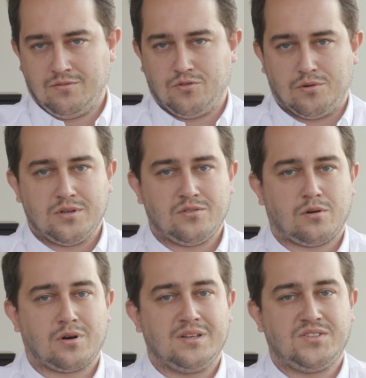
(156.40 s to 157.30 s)
Third,
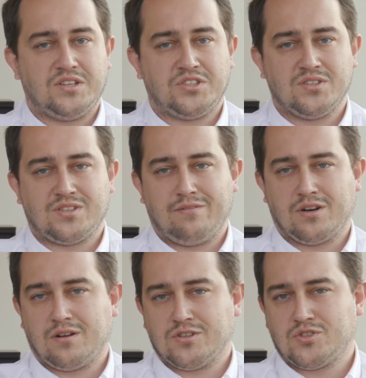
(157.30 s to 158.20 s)
organizations have a
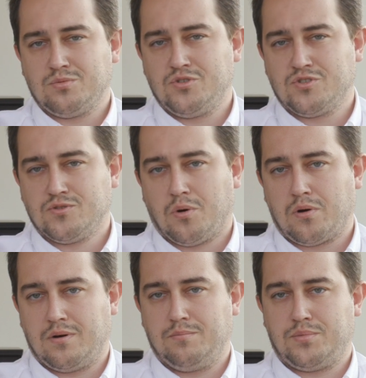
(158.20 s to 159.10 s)
cost to store